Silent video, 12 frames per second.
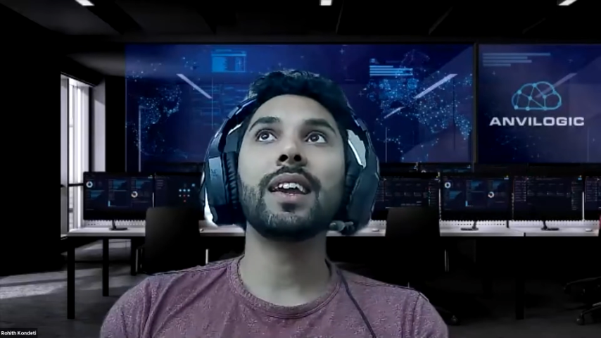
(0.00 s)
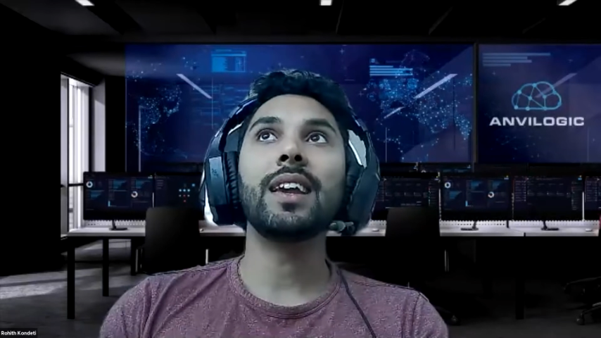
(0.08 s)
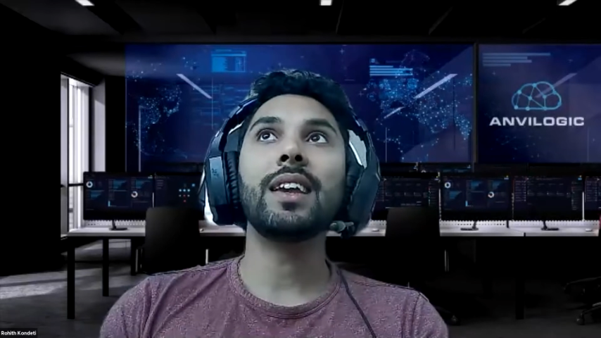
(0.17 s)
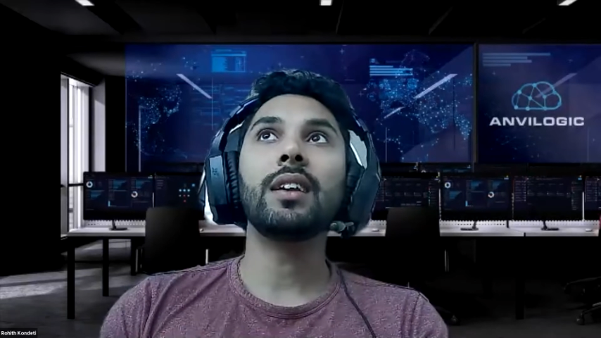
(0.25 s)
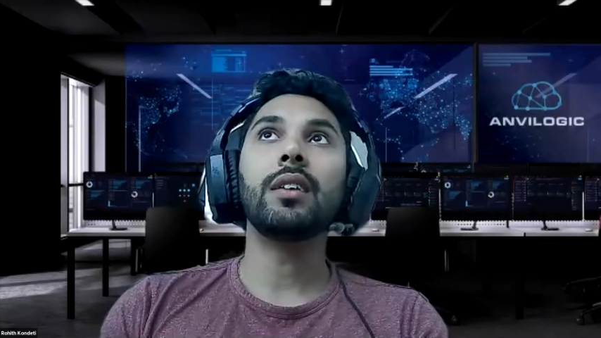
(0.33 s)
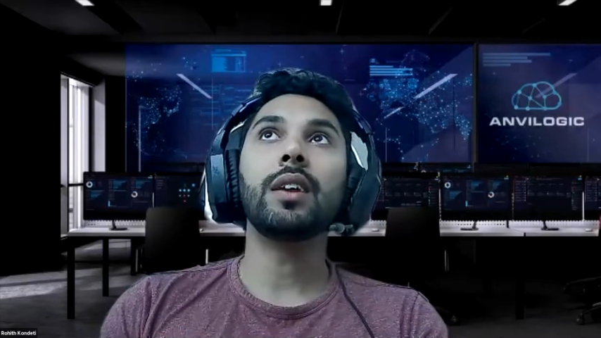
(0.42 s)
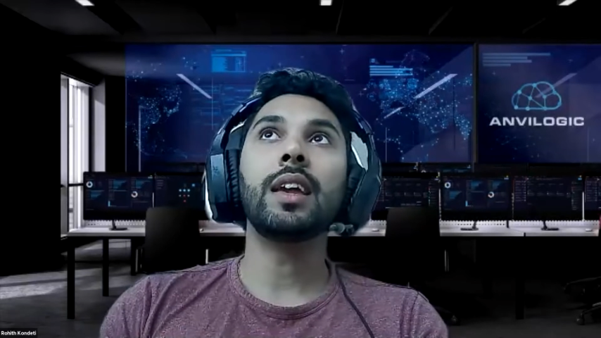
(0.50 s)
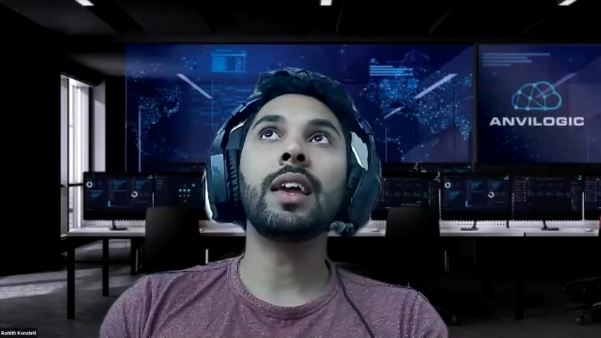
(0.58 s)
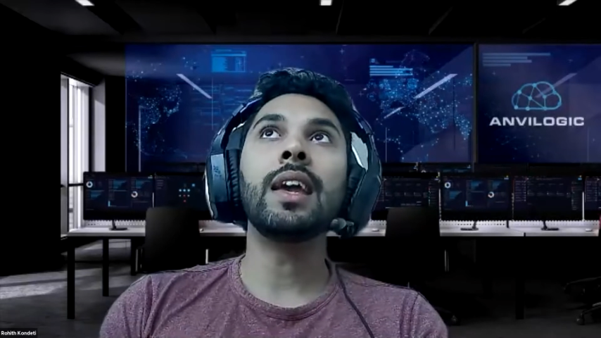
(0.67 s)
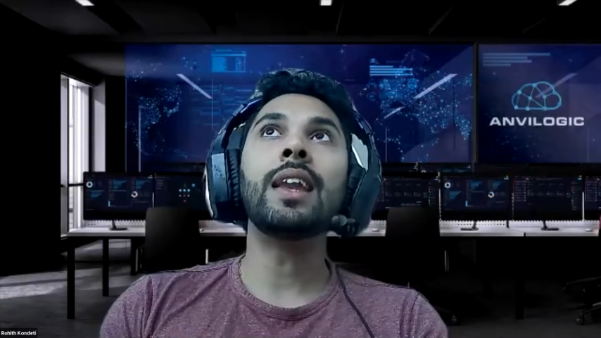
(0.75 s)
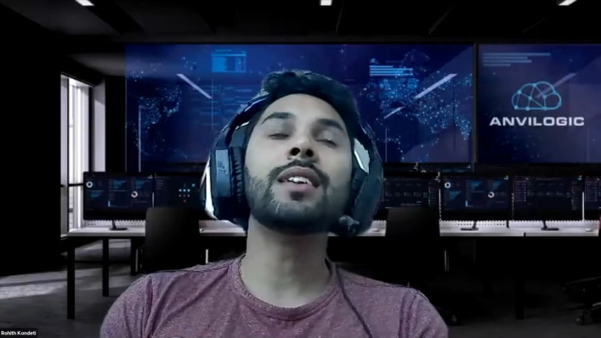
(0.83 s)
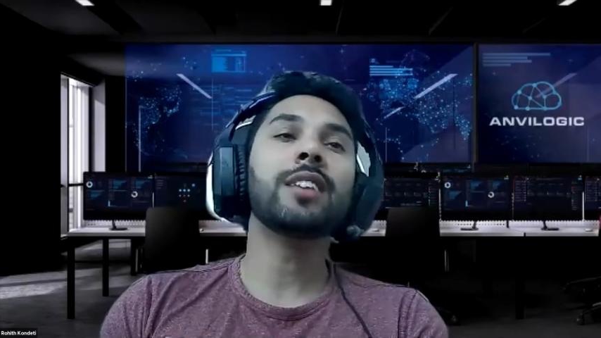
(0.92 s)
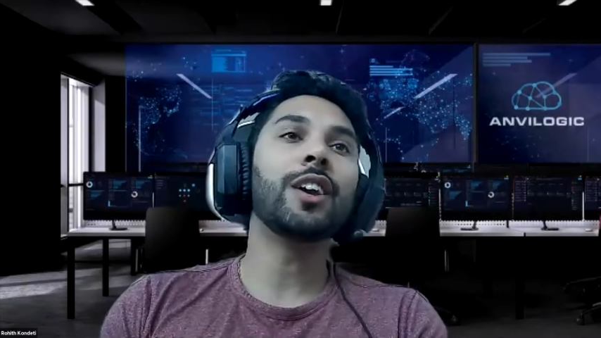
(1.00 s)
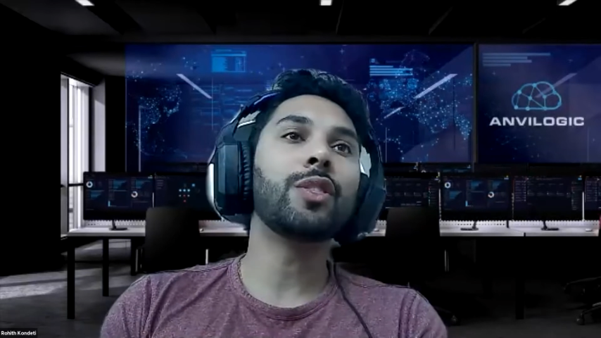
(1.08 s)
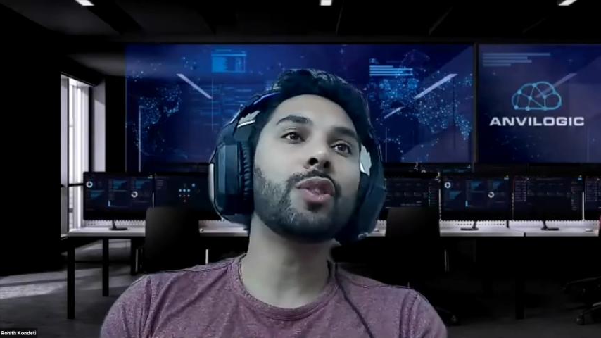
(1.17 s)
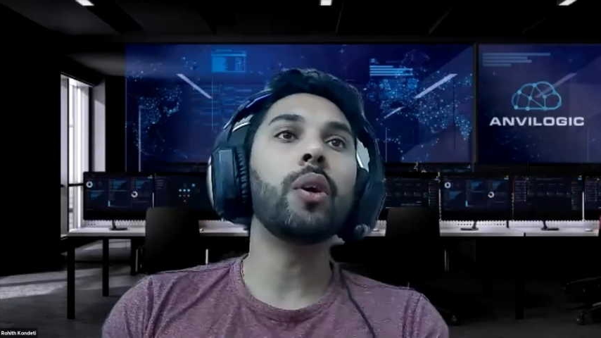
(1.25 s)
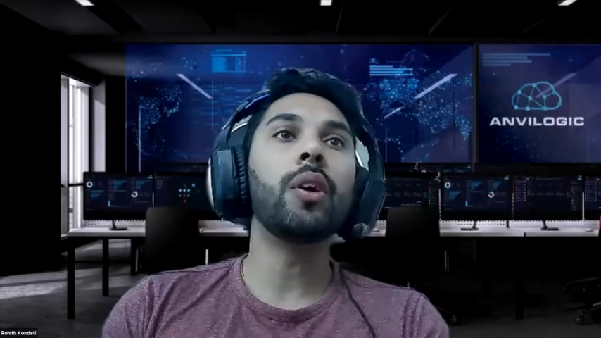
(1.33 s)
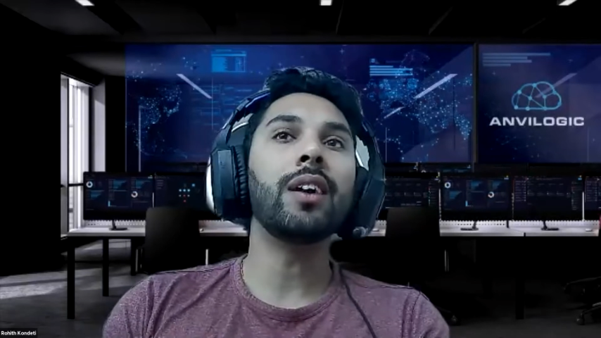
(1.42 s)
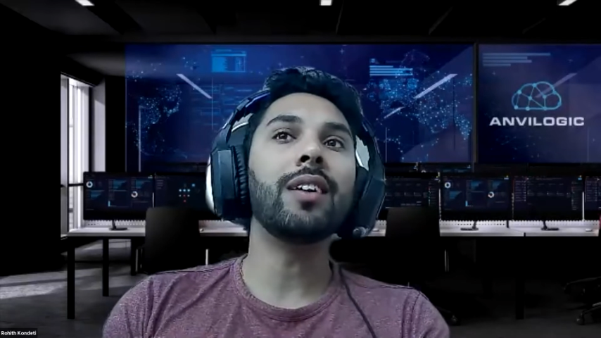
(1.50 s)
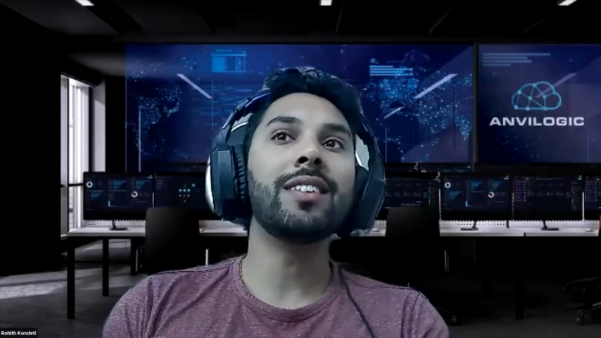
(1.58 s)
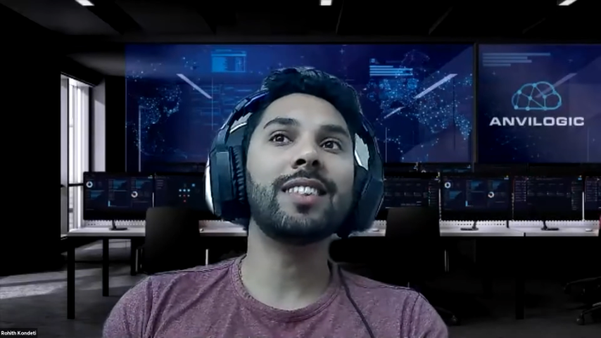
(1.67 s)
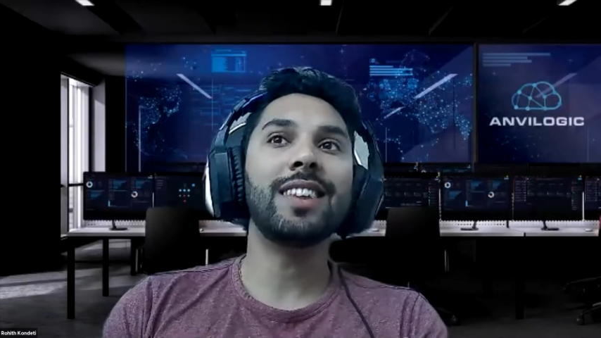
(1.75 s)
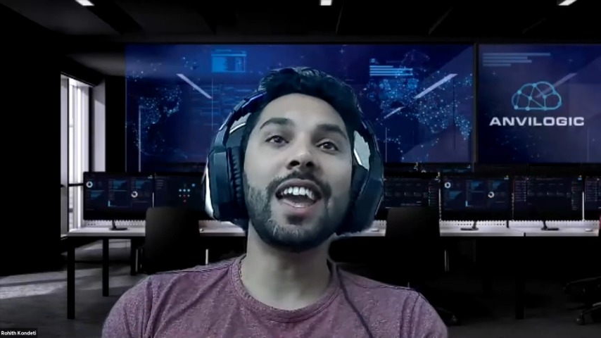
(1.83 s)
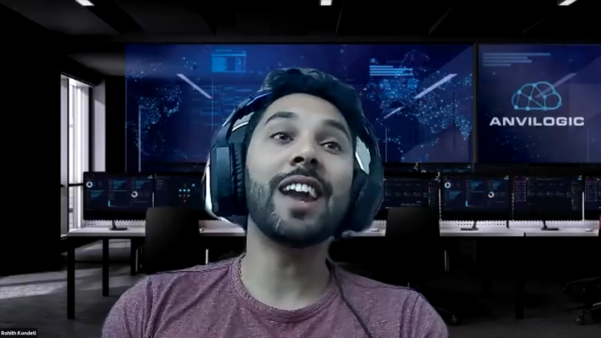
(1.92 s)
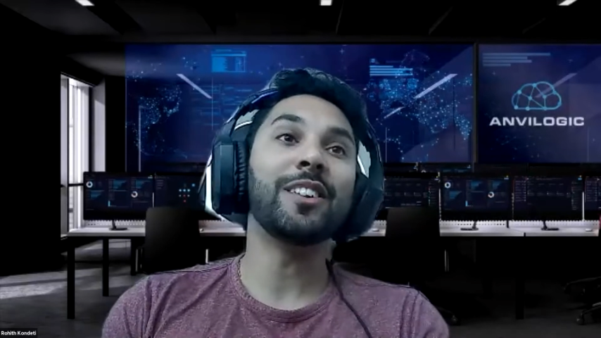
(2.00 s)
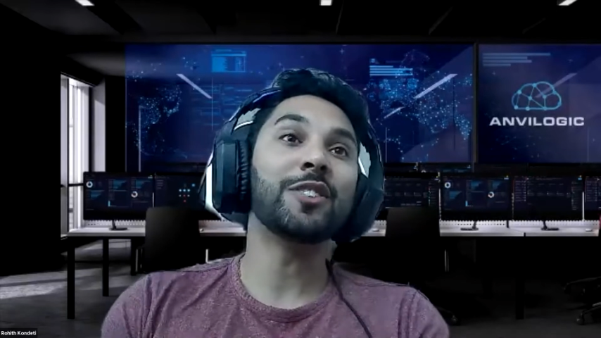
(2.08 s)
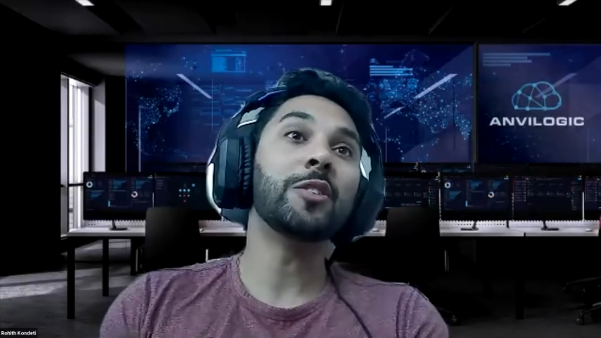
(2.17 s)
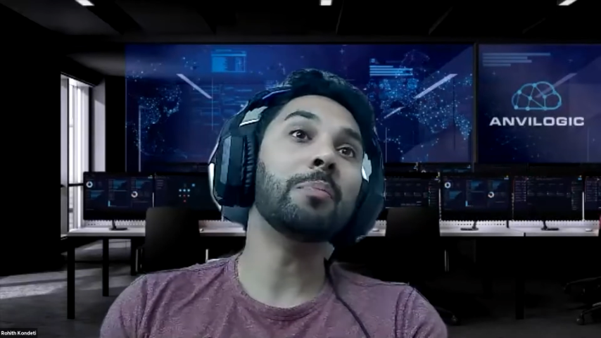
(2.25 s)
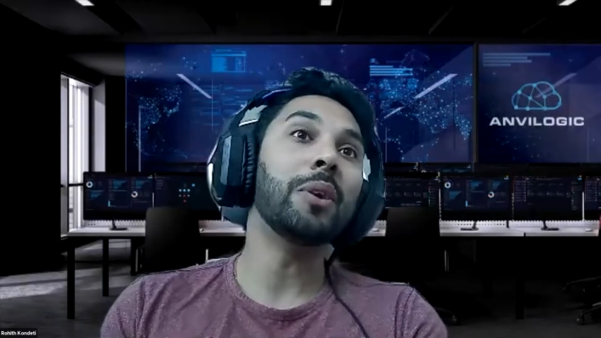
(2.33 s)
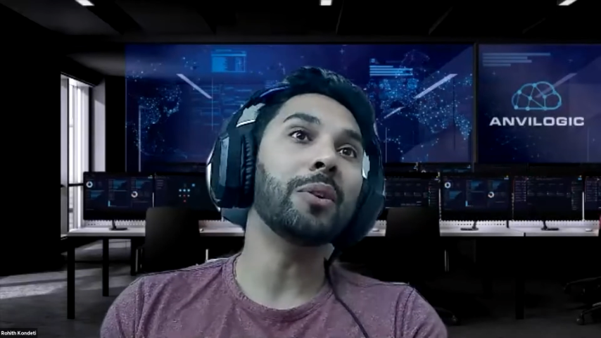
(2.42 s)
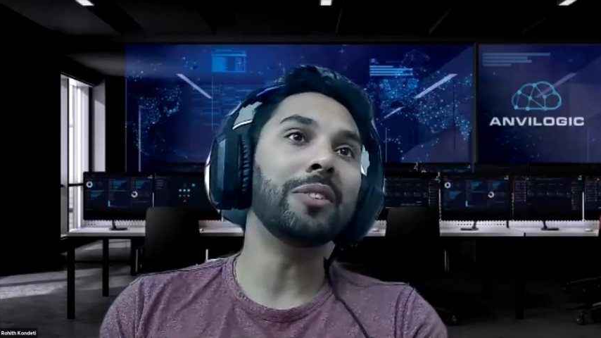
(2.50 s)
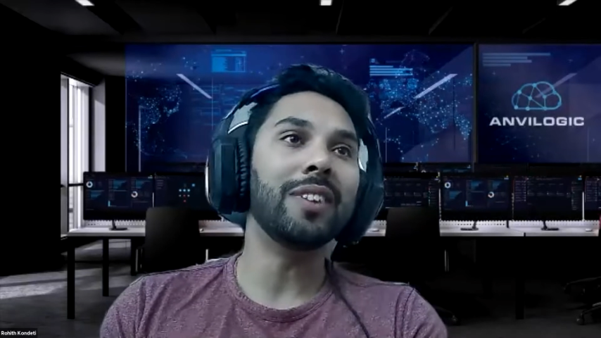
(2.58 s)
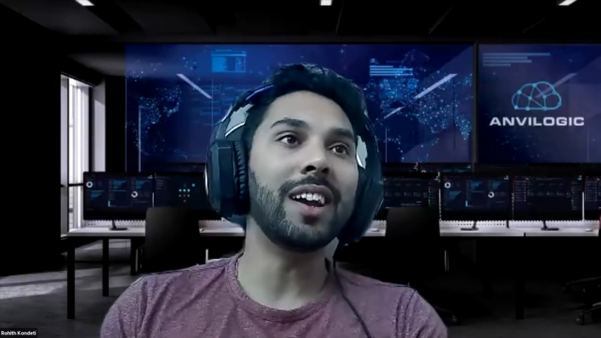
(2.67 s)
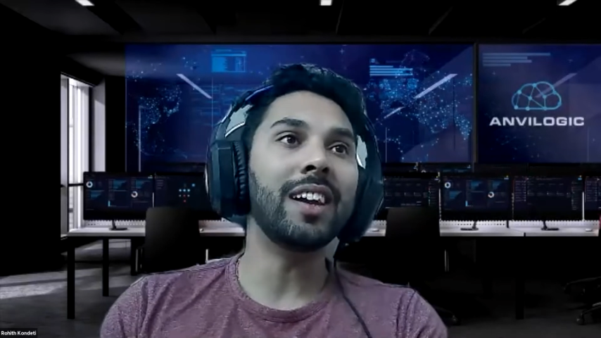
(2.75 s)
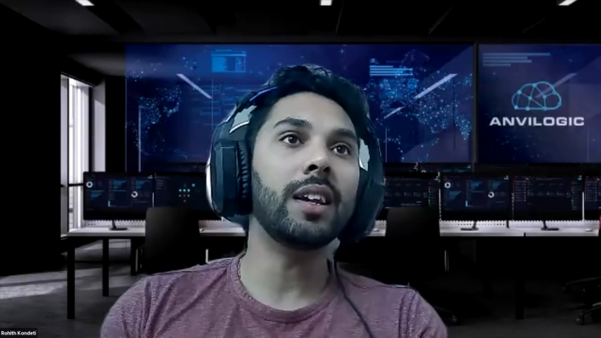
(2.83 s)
it is like throwing the analyst a bone, right?